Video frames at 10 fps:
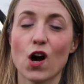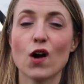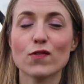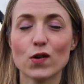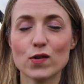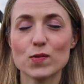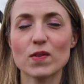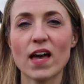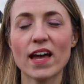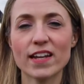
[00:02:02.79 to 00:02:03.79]
Of course, with
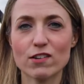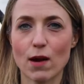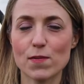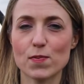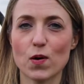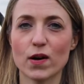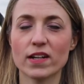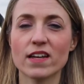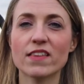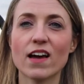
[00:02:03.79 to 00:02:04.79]
any grammar point,
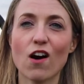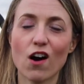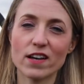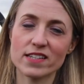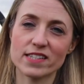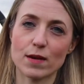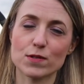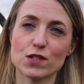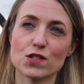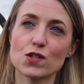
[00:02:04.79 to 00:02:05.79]
there are
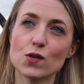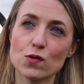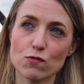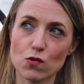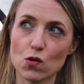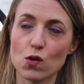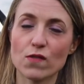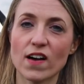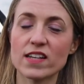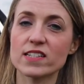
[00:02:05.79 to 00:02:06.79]
exceptions to the rule of
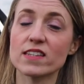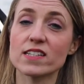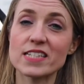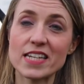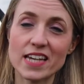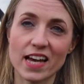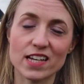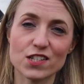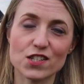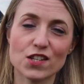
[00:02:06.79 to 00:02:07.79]
adding the
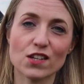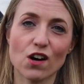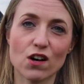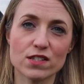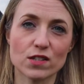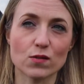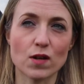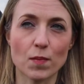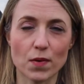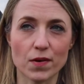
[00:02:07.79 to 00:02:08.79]
th to the cardinal
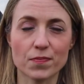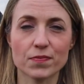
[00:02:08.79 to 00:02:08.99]
number.